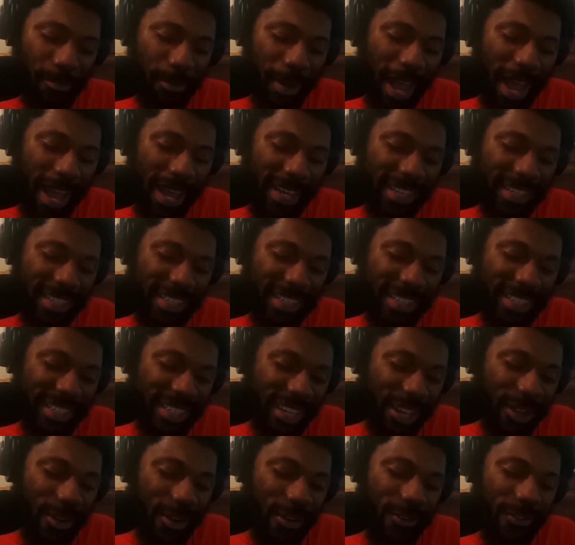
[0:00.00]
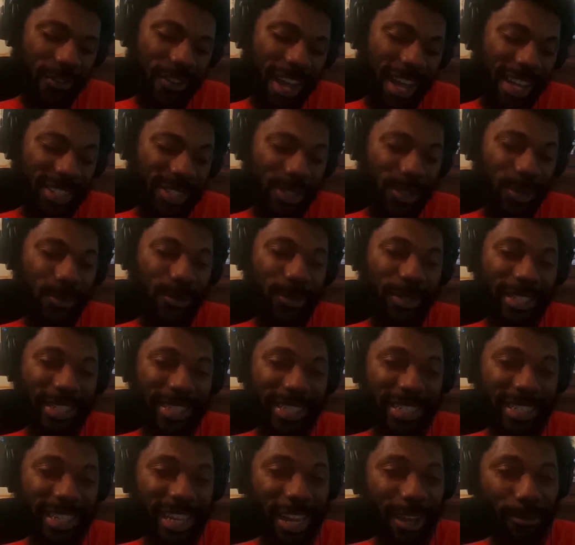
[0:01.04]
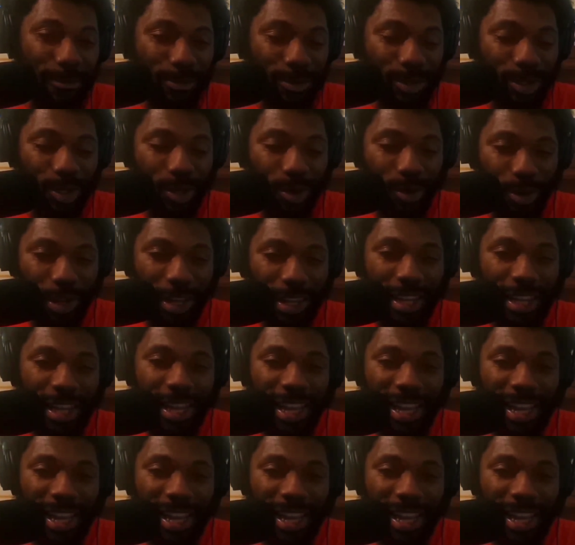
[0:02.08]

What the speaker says: by itself got so much depth to it.